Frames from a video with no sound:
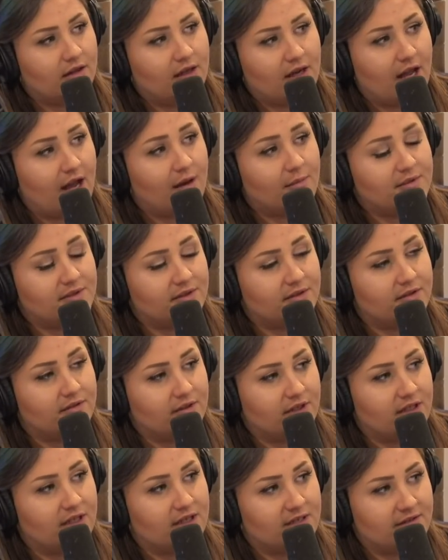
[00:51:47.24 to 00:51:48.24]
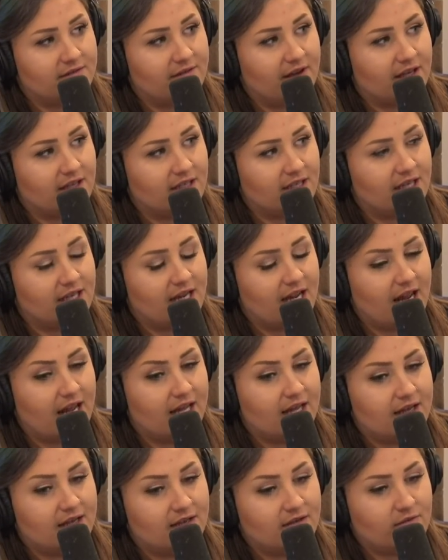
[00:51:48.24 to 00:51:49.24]
it absolutely does affect it.
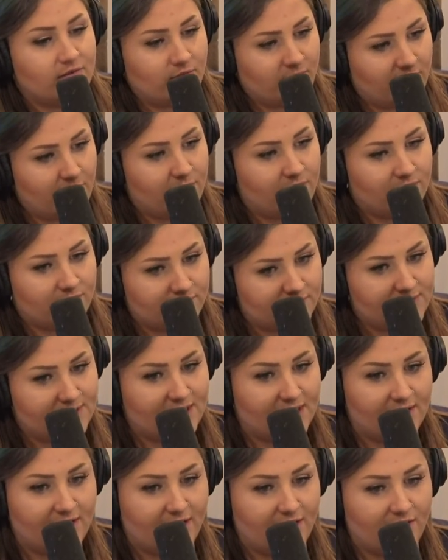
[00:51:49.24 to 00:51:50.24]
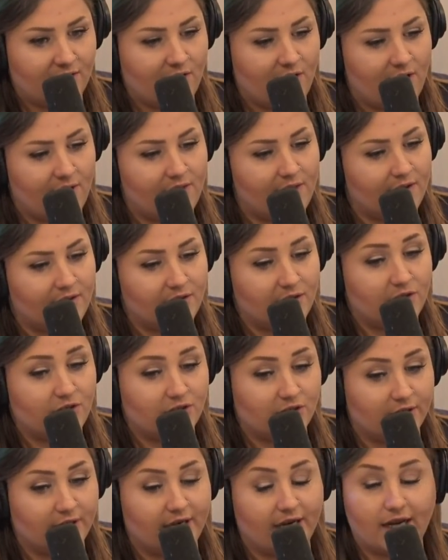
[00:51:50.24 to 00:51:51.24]
And we will see later on that the
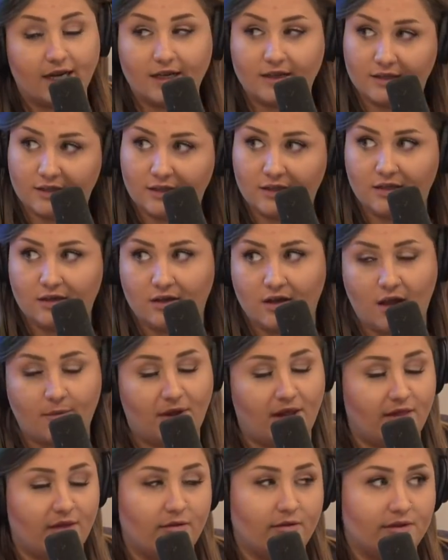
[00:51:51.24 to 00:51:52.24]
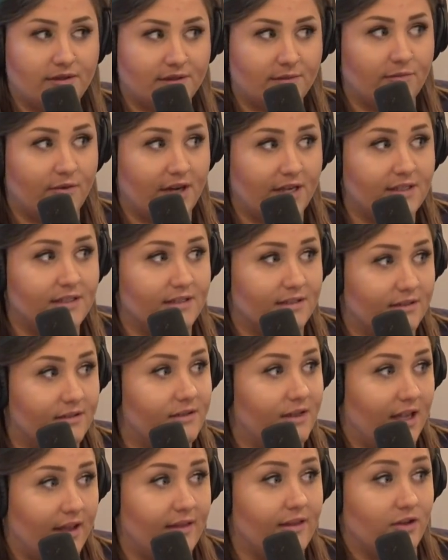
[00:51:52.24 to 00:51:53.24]
jury, there was some
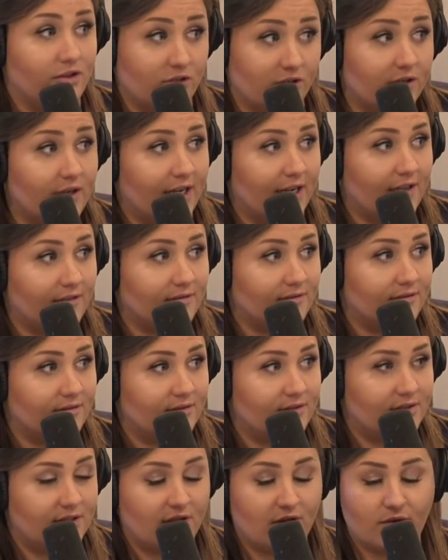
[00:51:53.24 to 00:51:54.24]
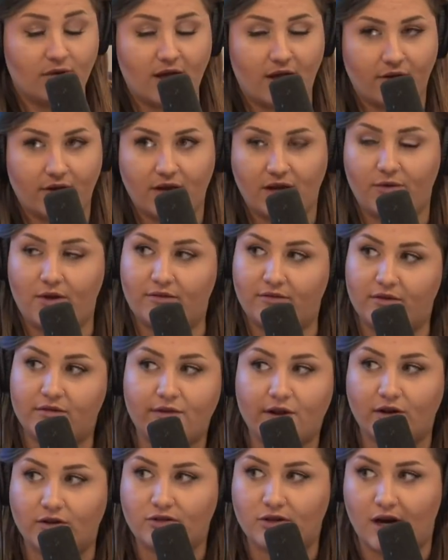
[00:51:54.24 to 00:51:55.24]
racists in the jury. So how can you have a fair